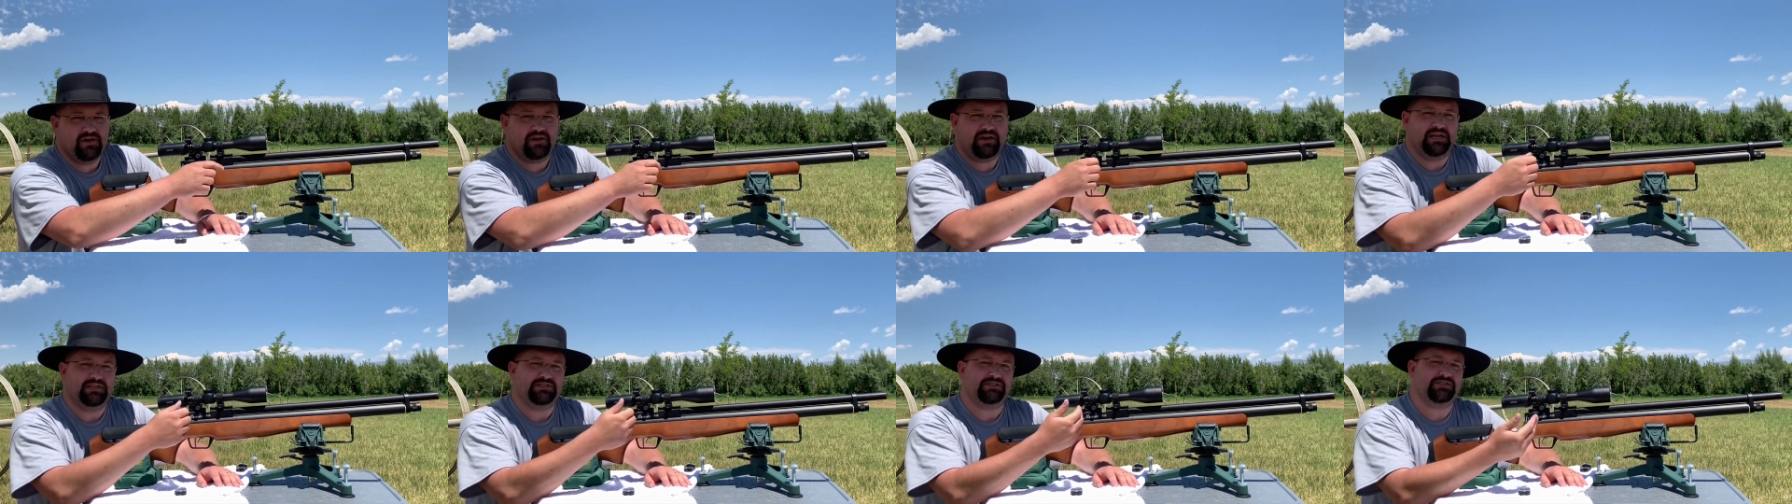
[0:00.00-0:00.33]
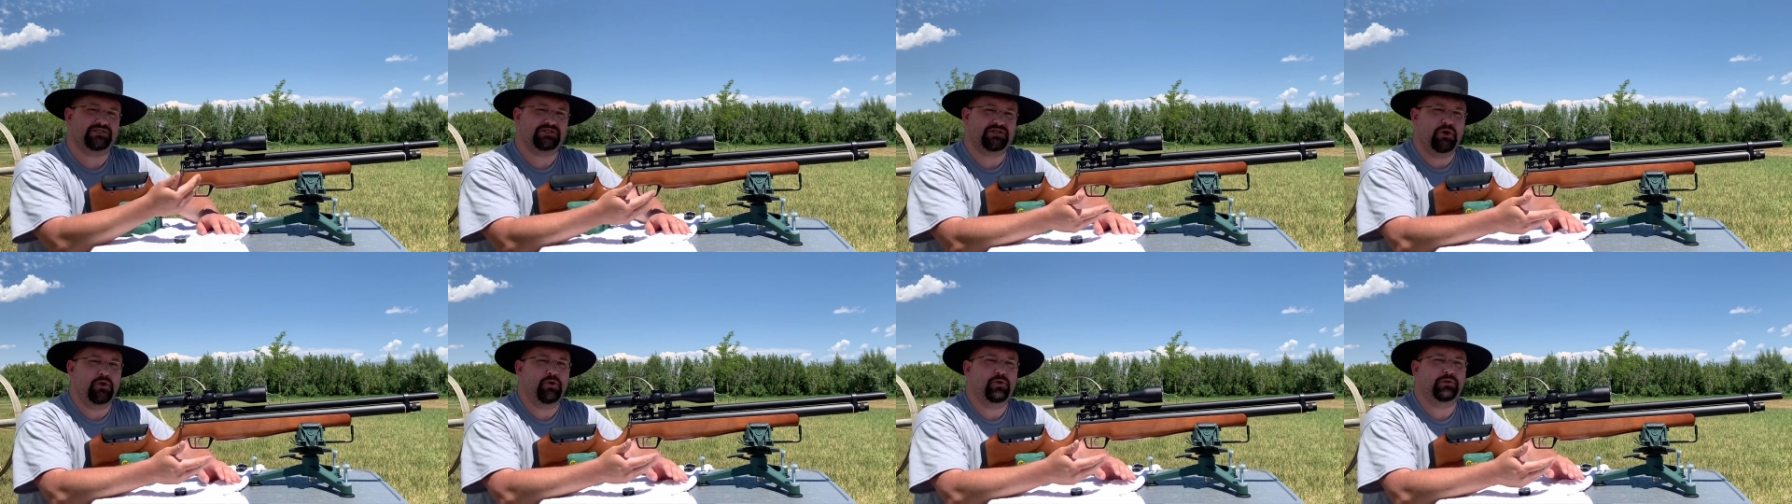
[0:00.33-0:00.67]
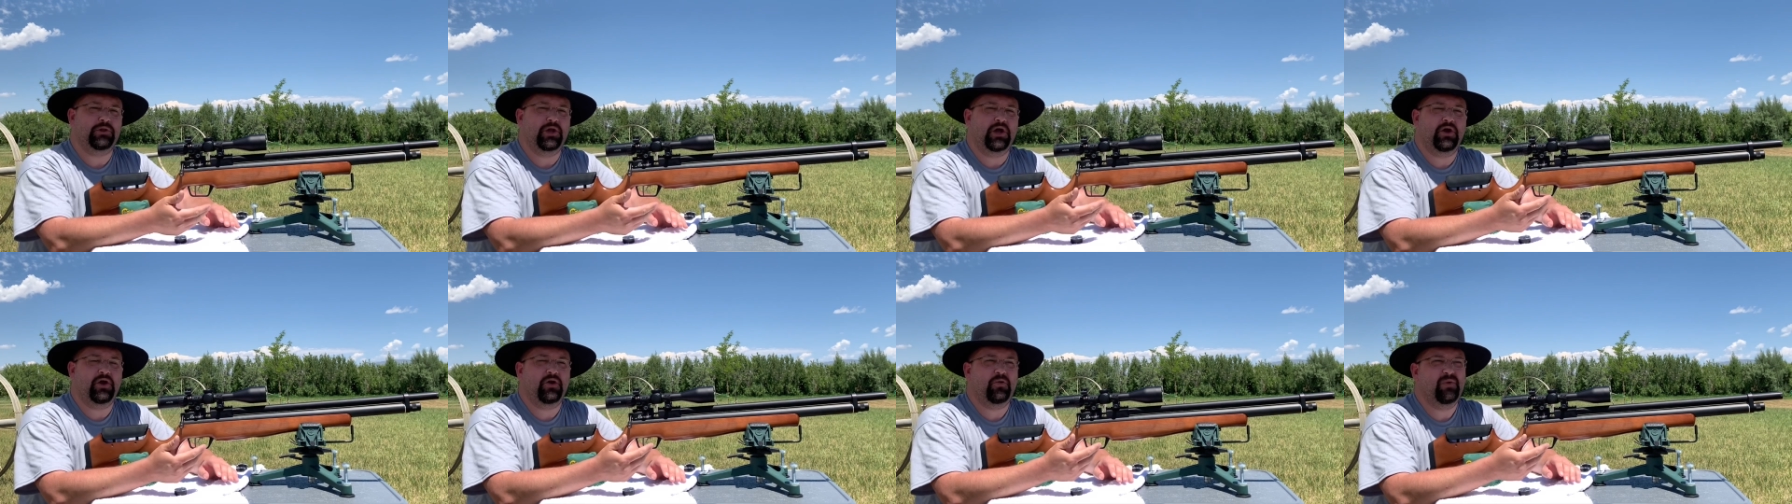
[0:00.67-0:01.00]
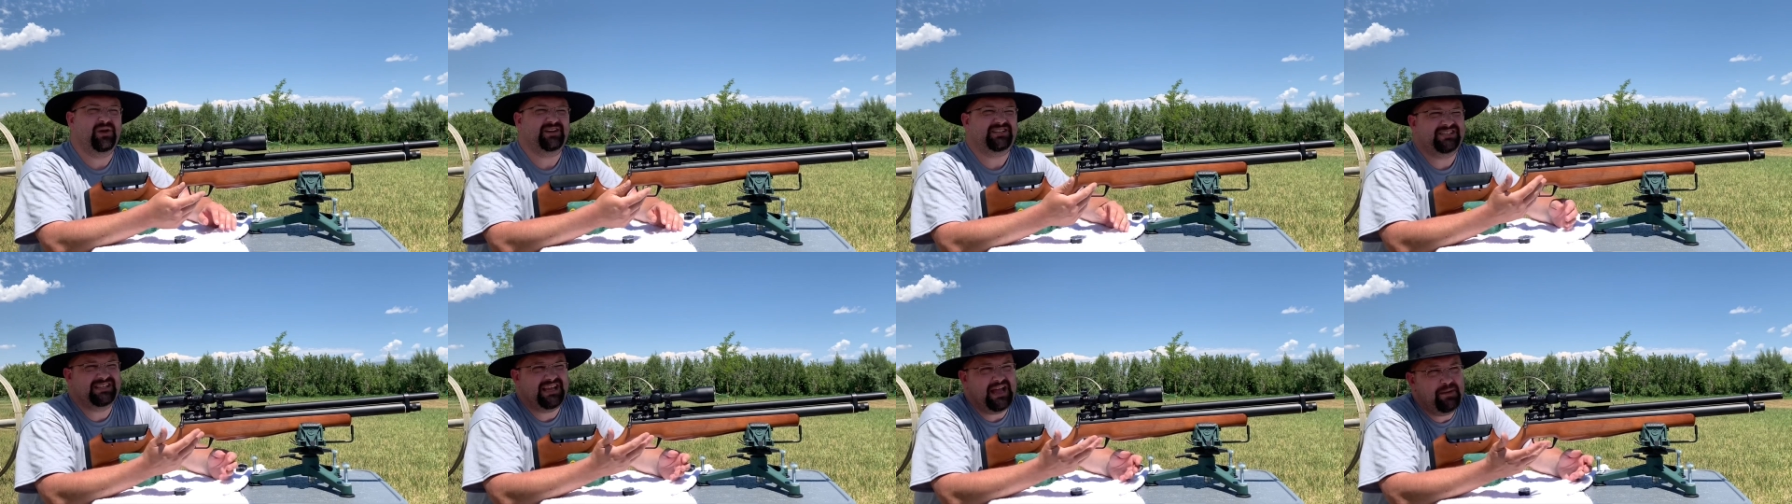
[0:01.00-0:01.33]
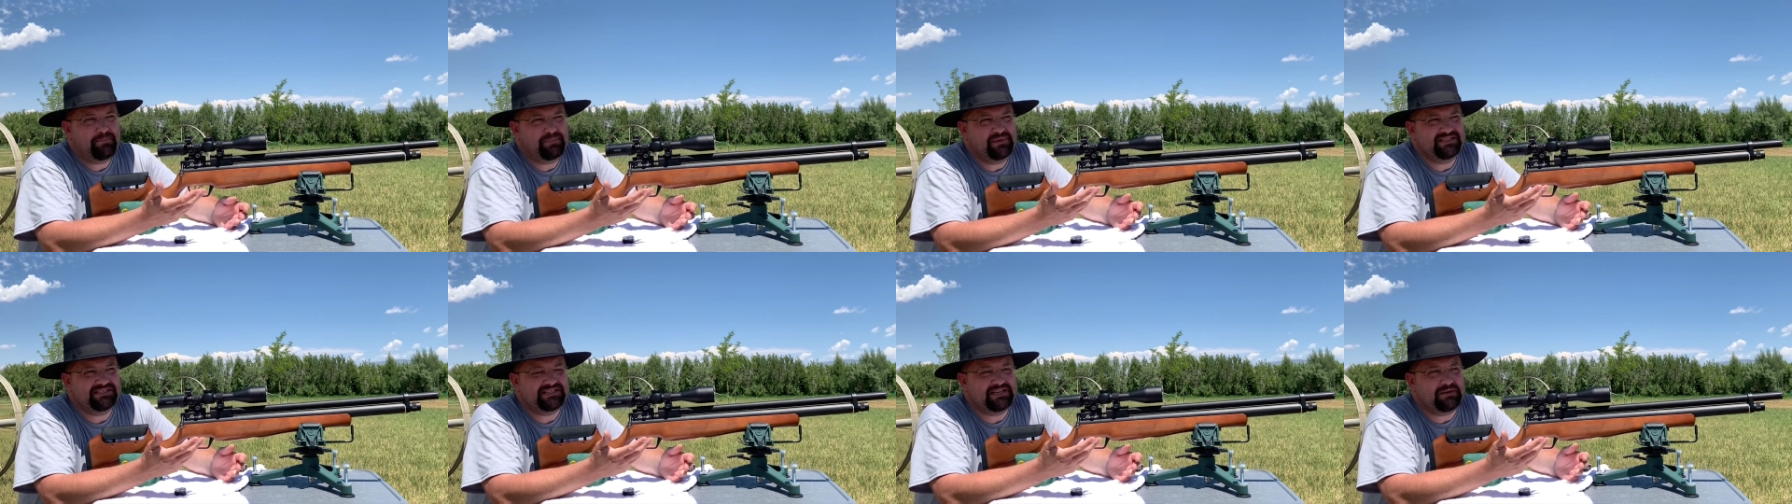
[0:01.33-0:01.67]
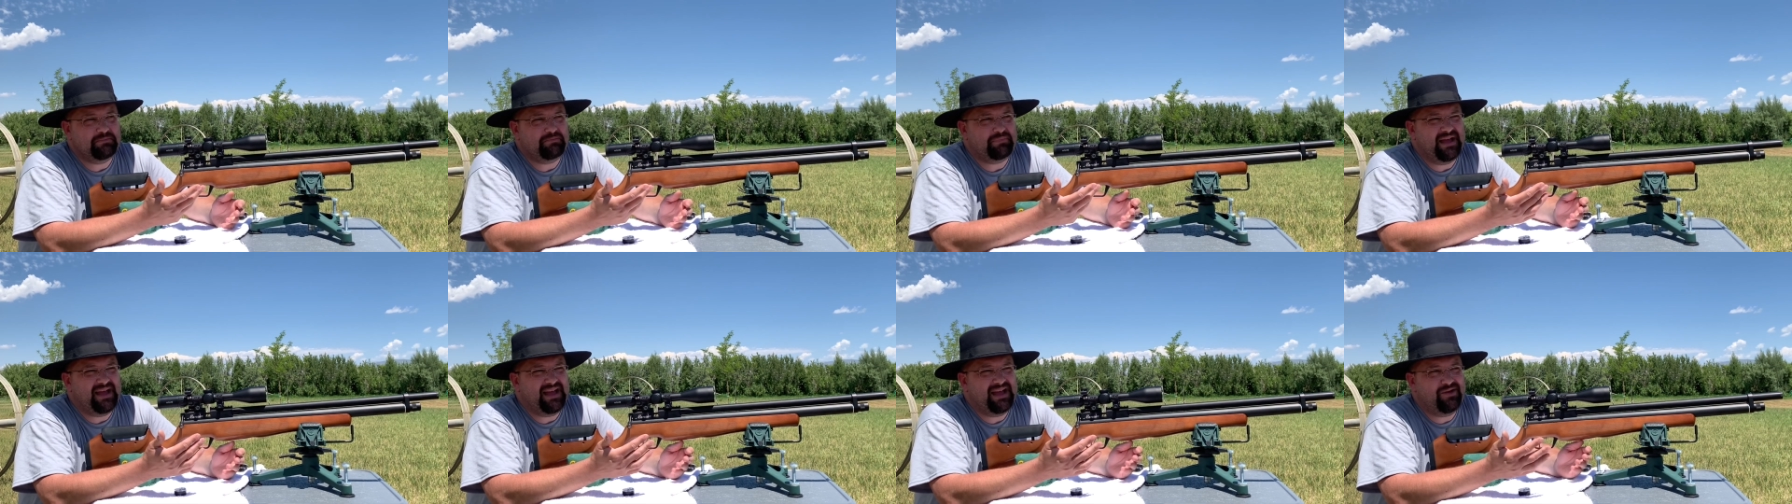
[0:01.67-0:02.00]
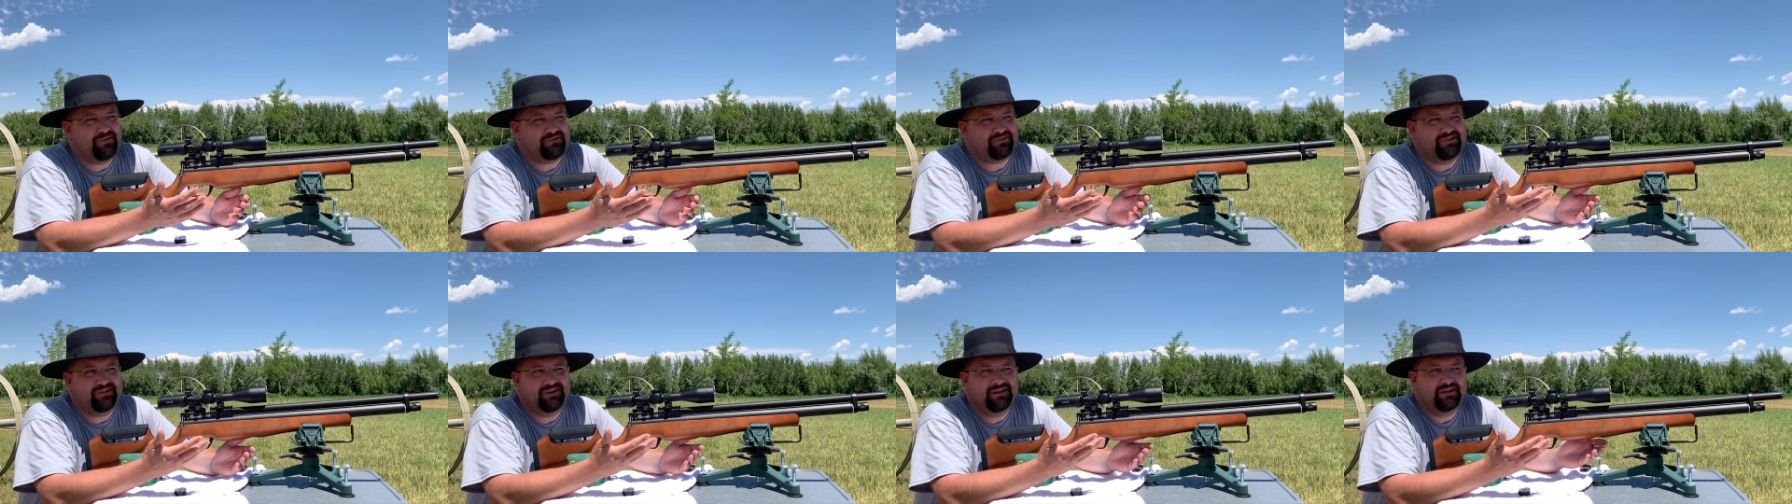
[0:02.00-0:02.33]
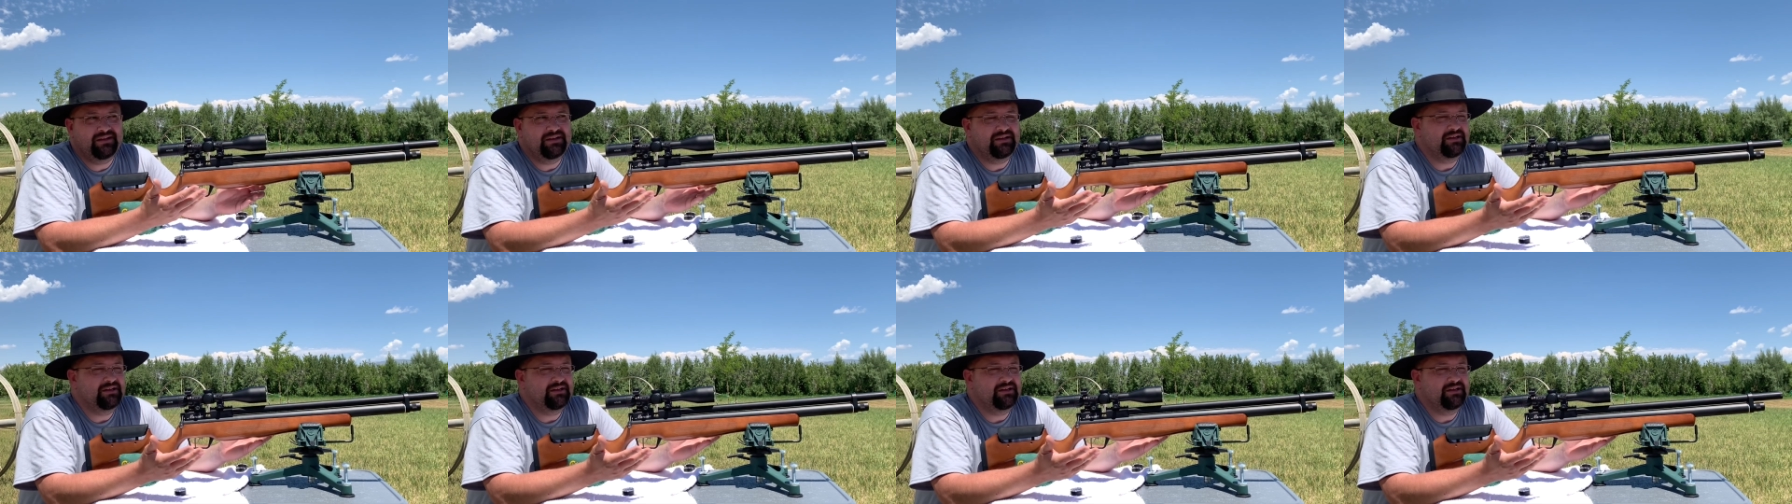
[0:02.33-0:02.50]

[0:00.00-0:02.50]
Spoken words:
gets so low, which happens at about